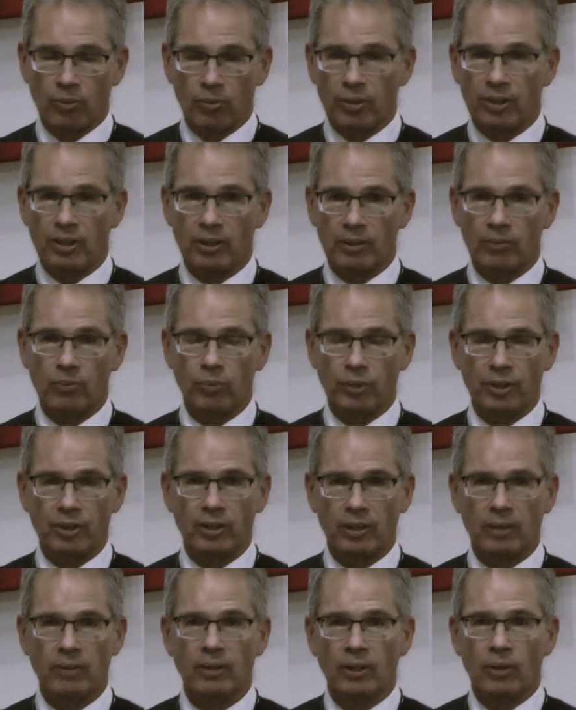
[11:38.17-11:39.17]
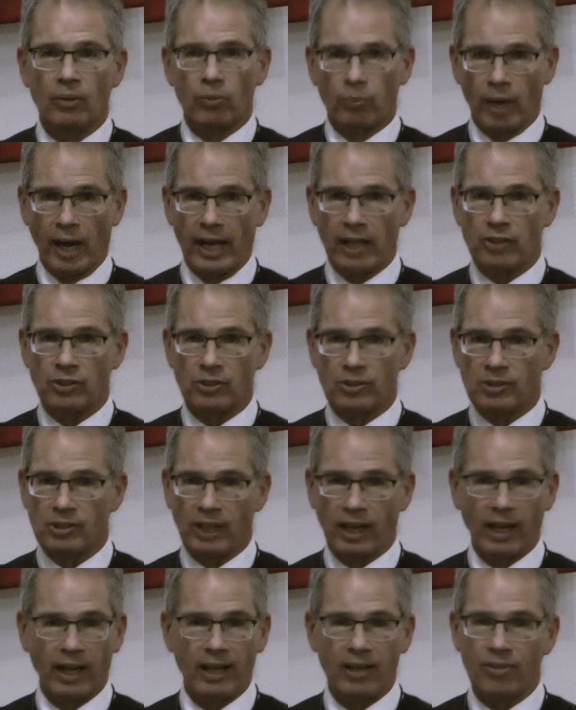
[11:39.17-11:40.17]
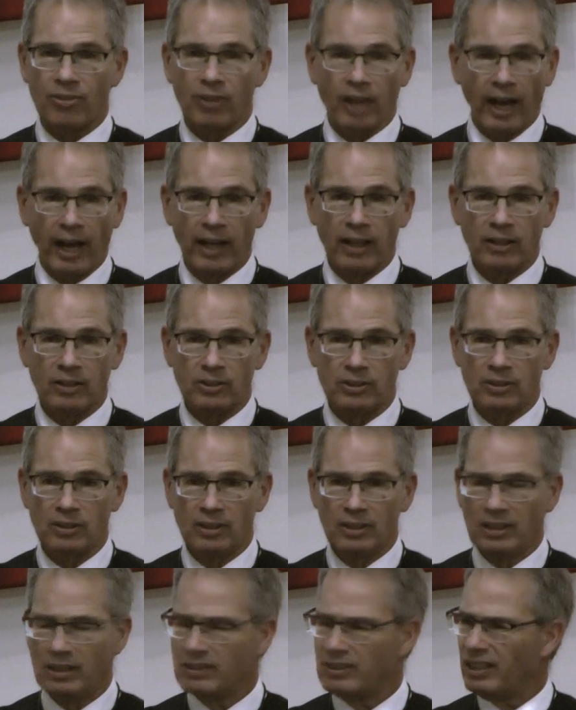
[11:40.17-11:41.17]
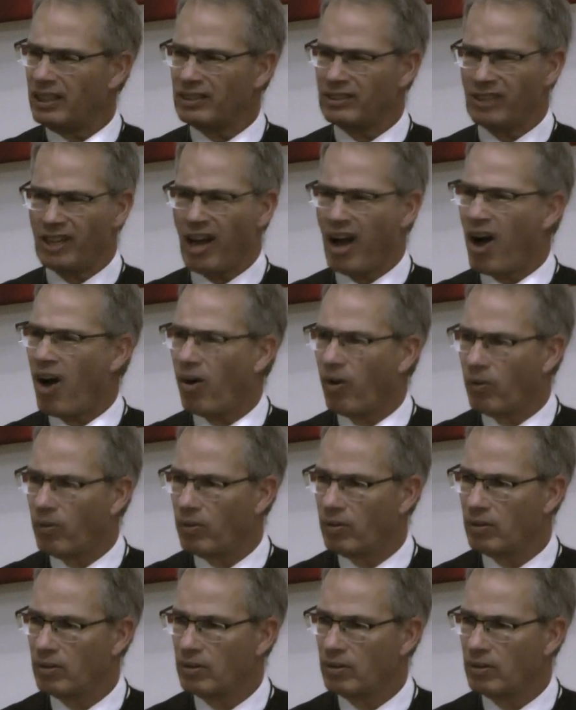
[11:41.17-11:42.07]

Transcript: would the rancher say, hey, thanks? He says, no.